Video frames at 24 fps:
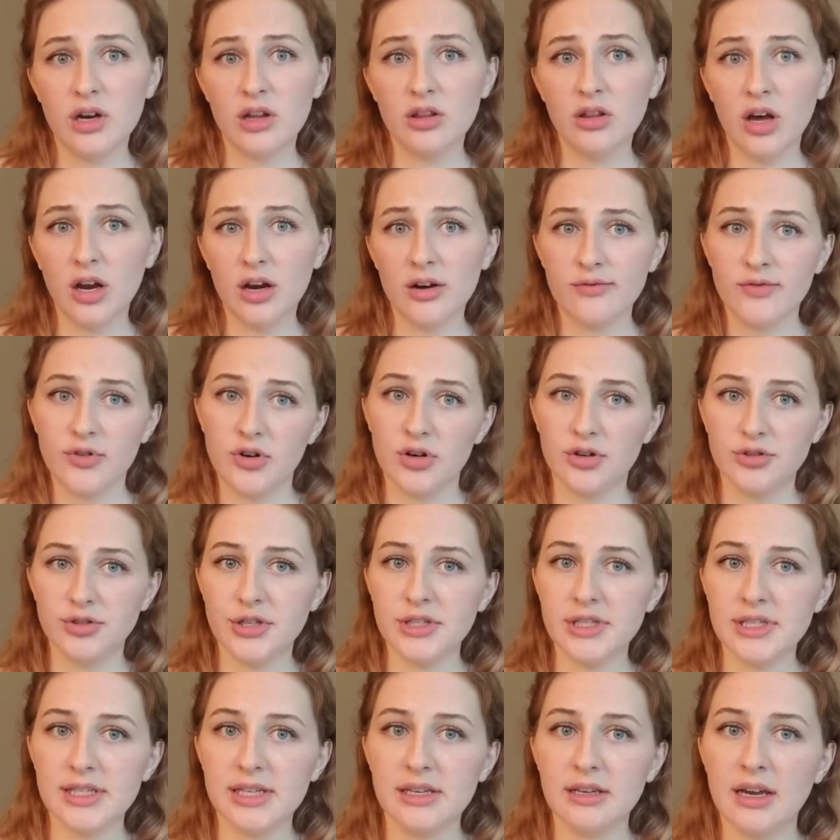a lot of
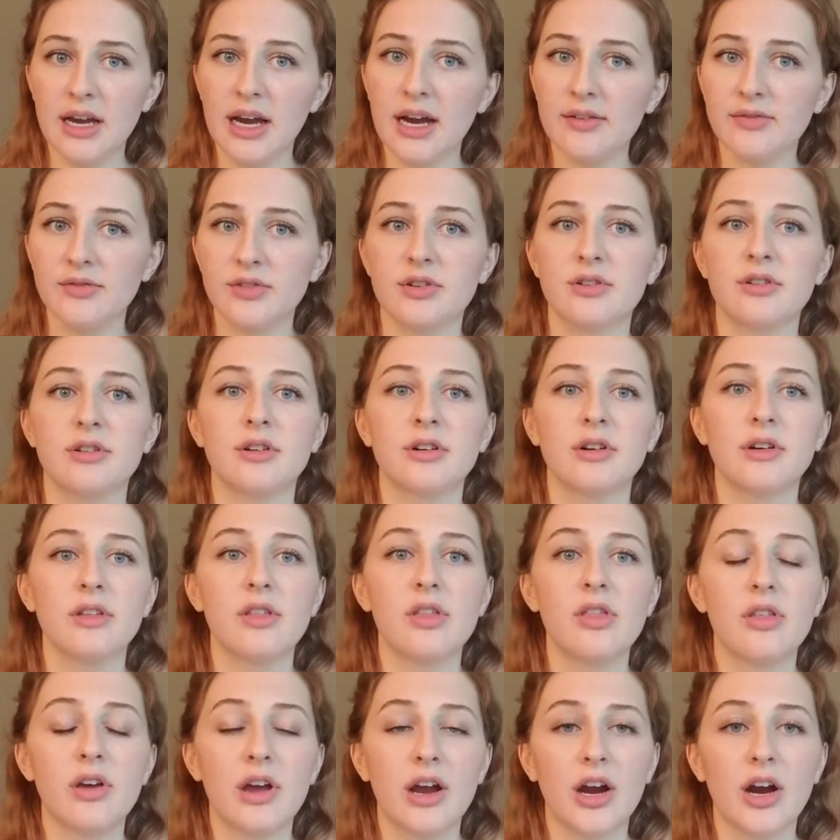urgency after
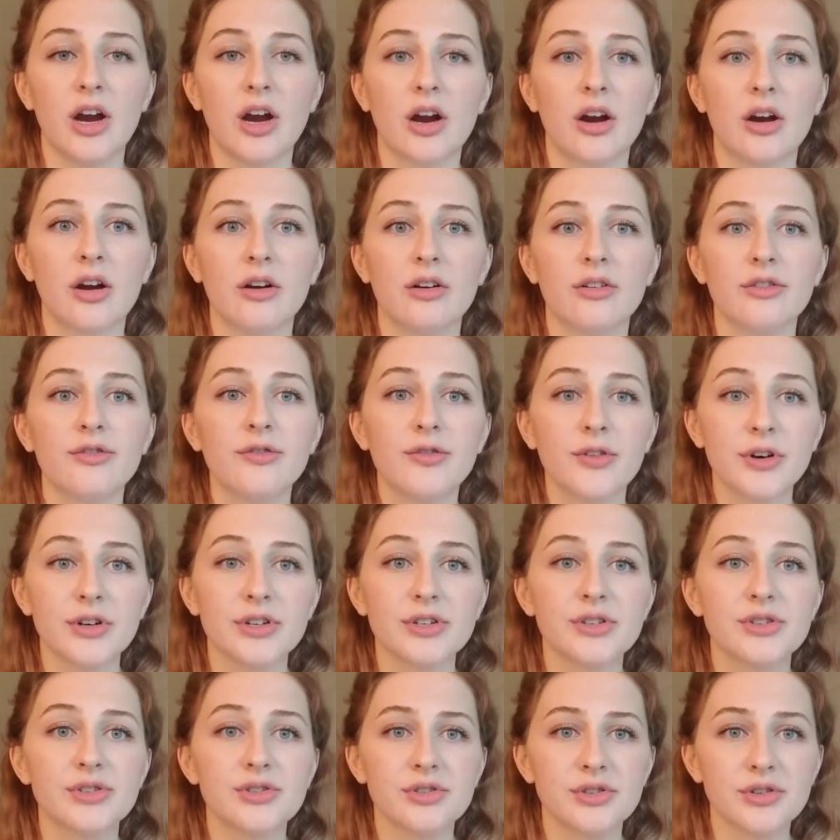their
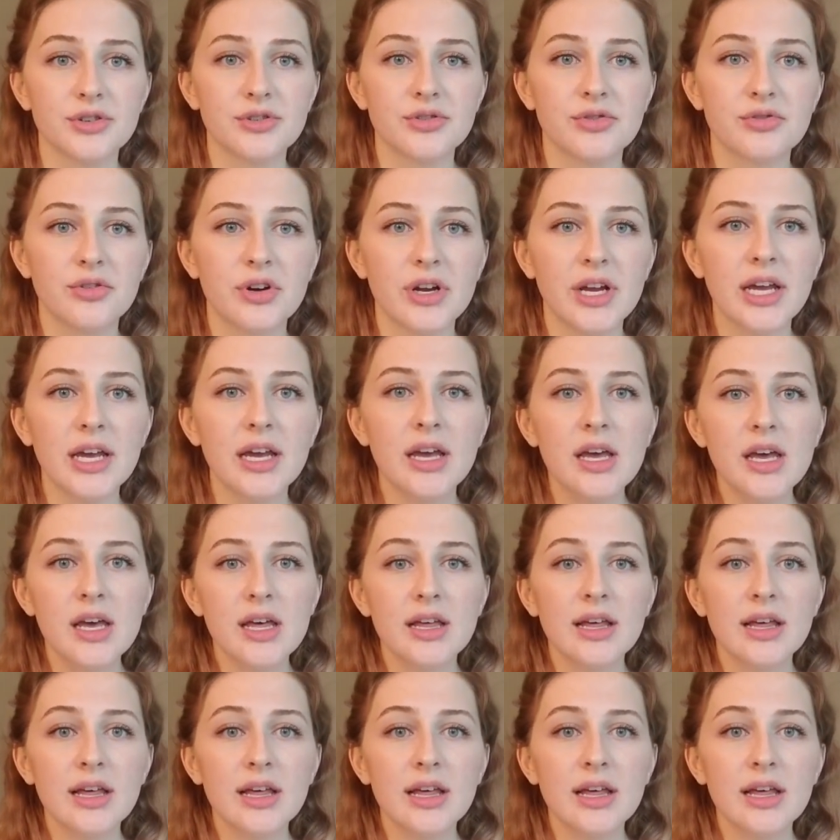first surgery.